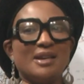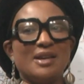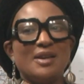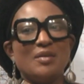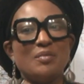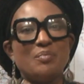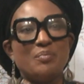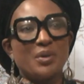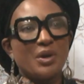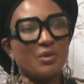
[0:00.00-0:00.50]

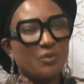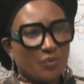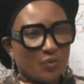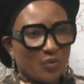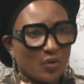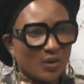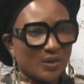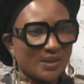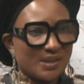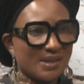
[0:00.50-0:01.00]
bring
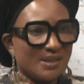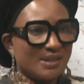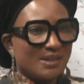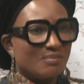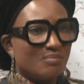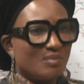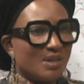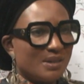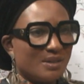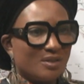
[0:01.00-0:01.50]
forth his
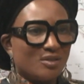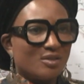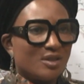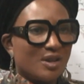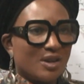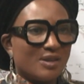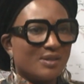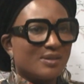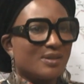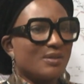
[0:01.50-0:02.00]

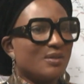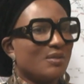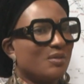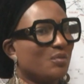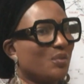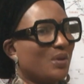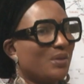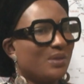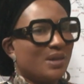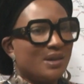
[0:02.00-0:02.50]
ministers
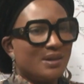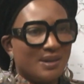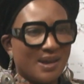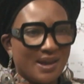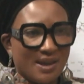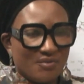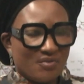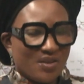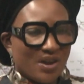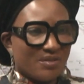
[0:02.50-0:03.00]
within a
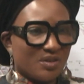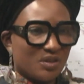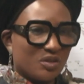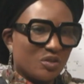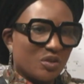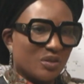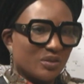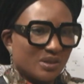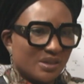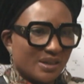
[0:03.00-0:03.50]
very
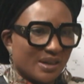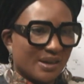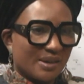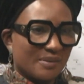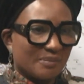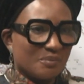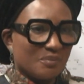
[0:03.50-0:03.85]
short time.